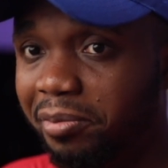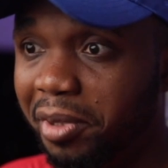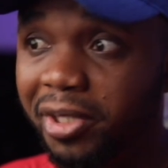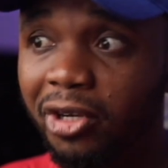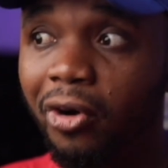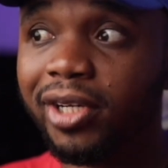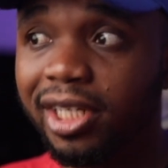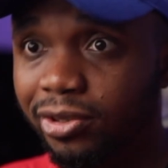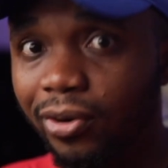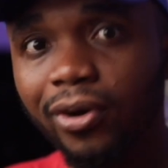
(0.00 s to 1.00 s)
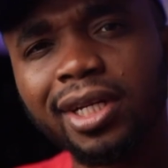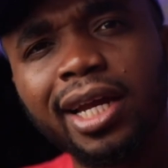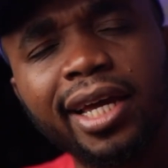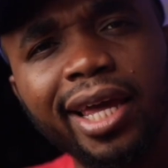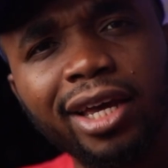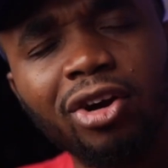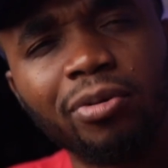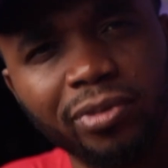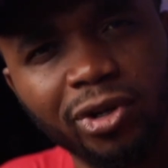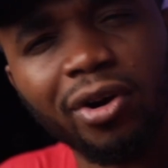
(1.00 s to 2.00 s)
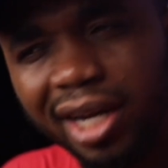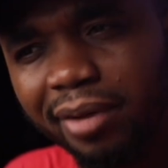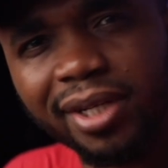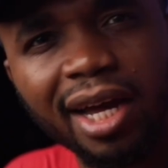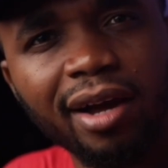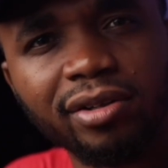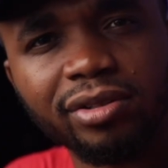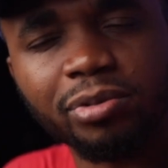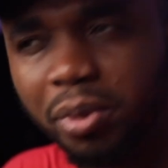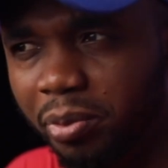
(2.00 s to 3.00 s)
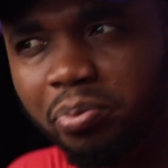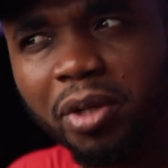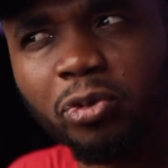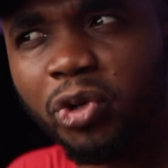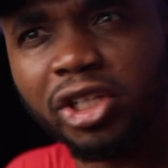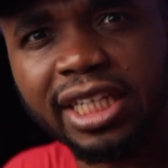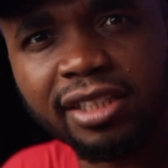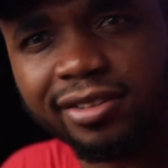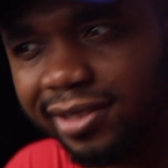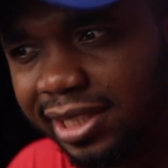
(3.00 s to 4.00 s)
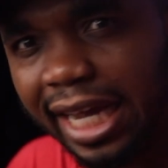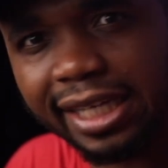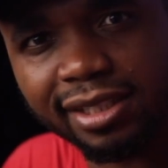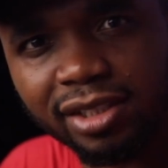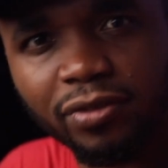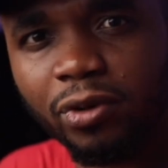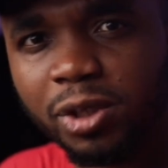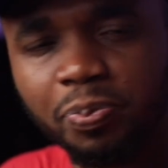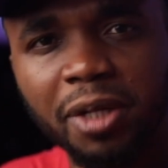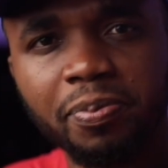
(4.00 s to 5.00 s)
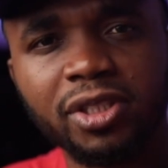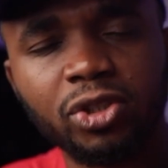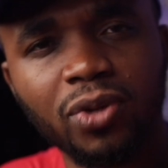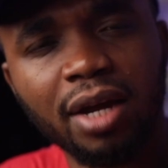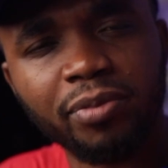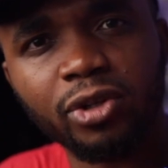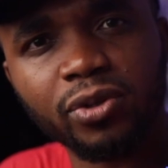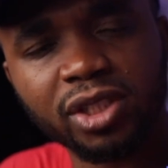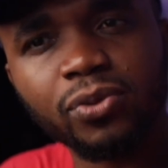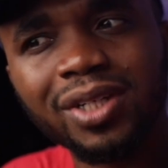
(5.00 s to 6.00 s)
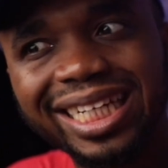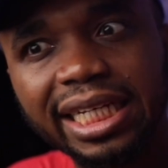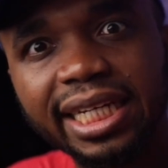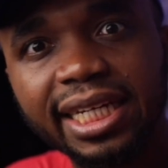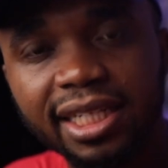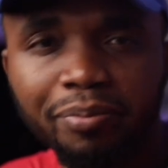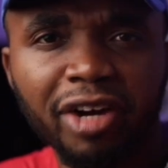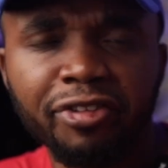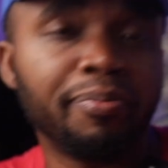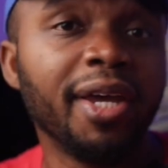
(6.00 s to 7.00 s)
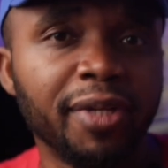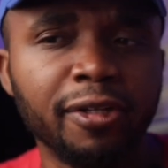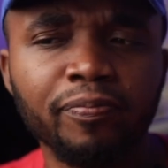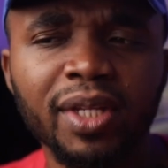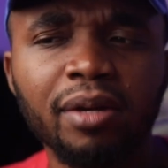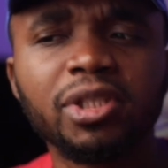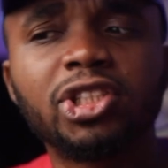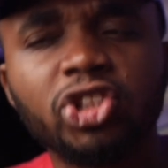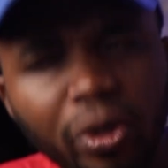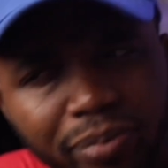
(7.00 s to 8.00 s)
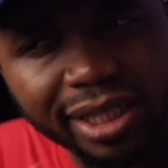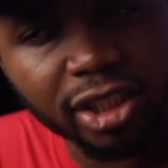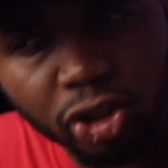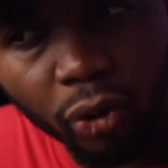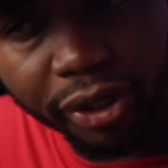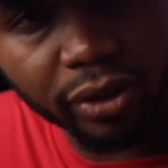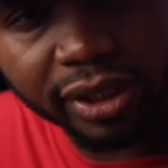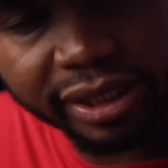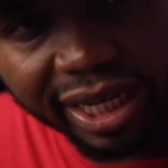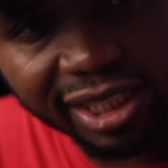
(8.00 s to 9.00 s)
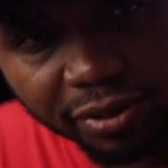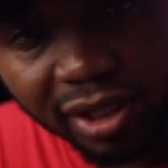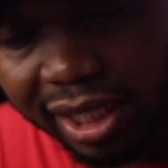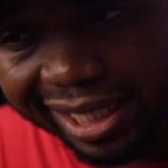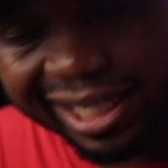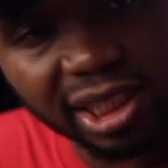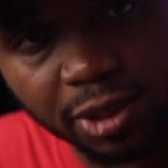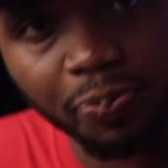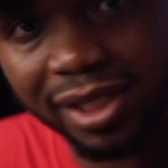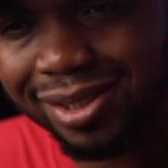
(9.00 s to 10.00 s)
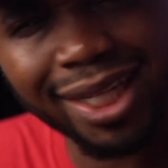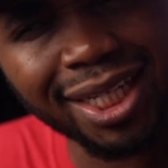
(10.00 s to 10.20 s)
Maybe they called out to order like, hey, calm down. Maybe we're yet to sign the divorce papers. So calm down, you're still legally married. Maybe. But something is going on in that space. A